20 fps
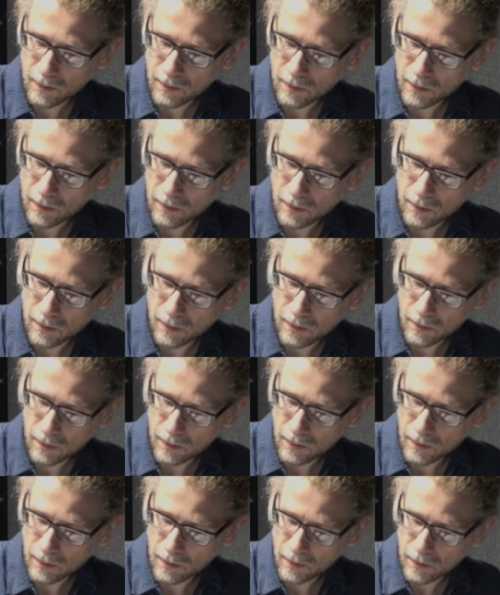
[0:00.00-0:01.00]

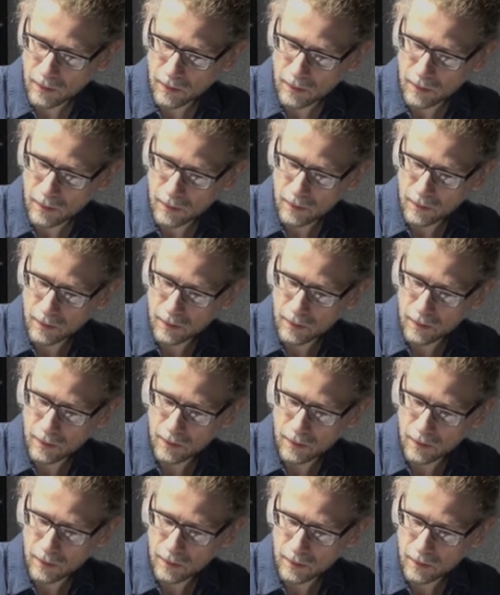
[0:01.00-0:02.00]

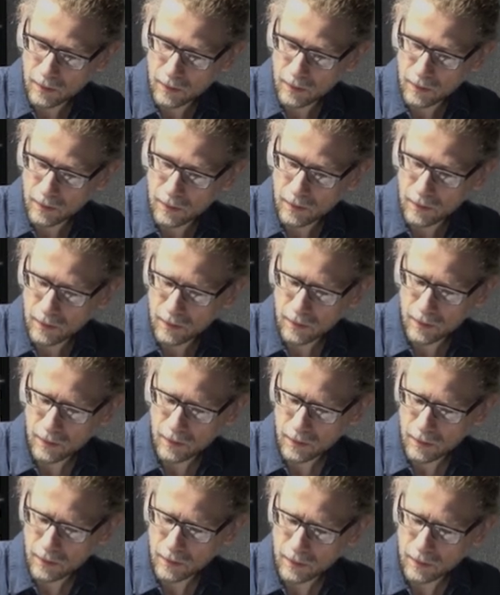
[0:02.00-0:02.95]
(no one is talking)